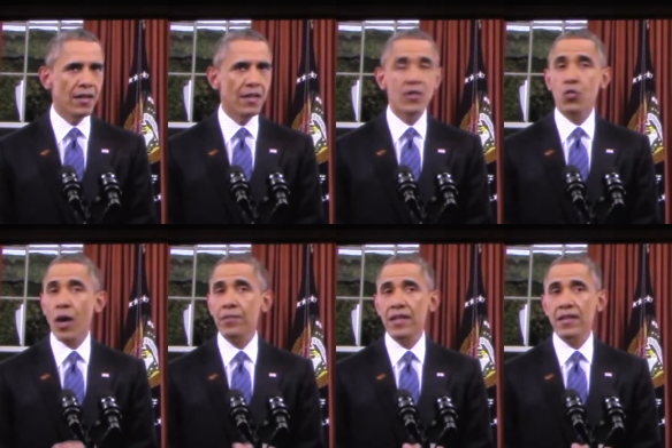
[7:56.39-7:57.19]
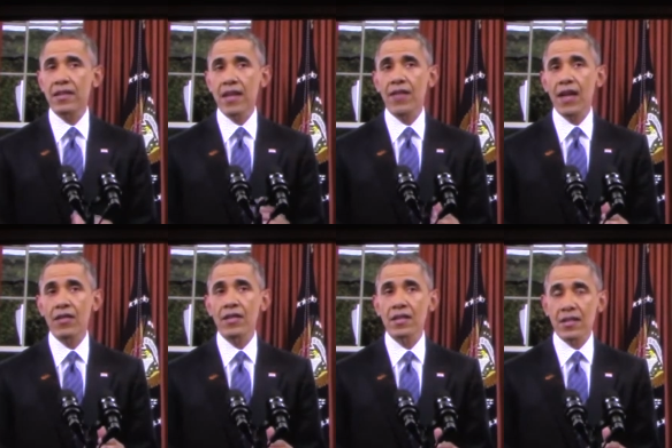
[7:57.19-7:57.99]
disrupting safe
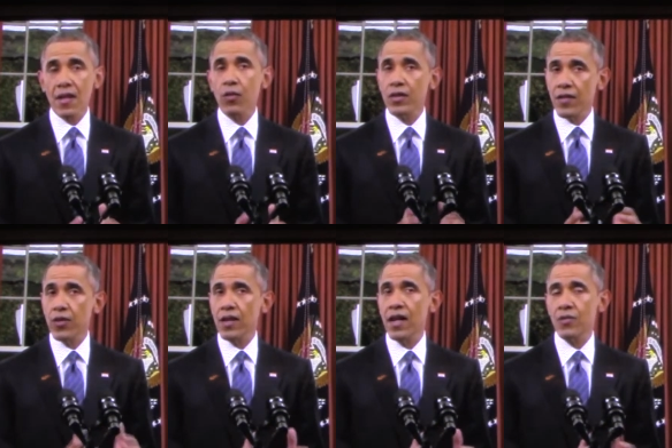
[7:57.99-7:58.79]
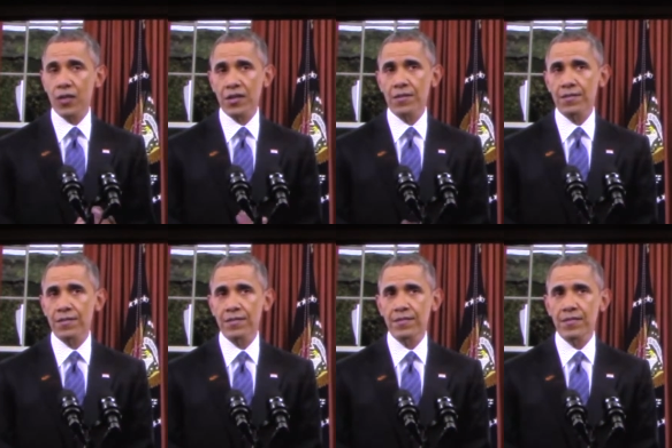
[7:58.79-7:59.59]
havens in several different countries,
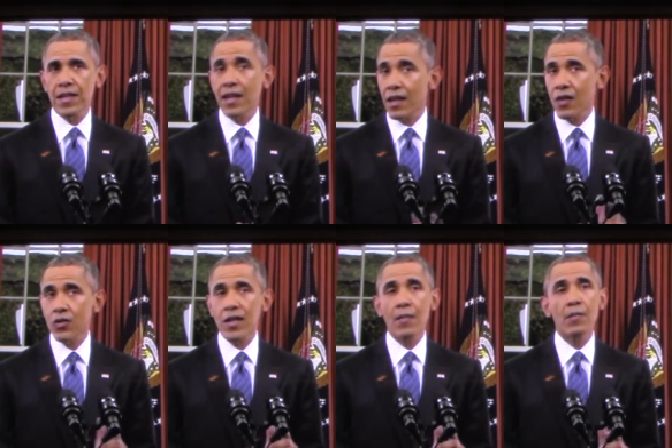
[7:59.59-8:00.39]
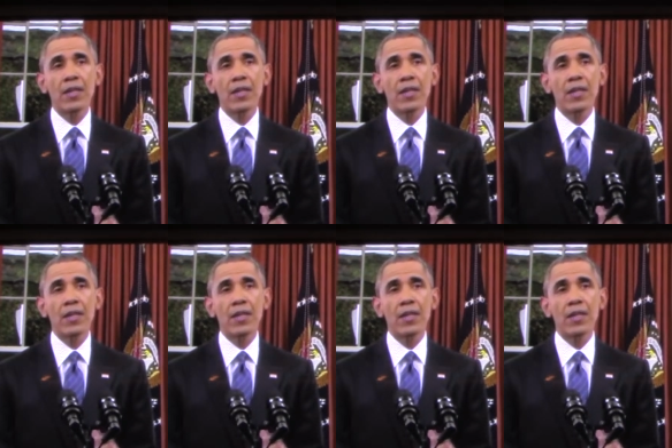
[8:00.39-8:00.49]
killing Osama bin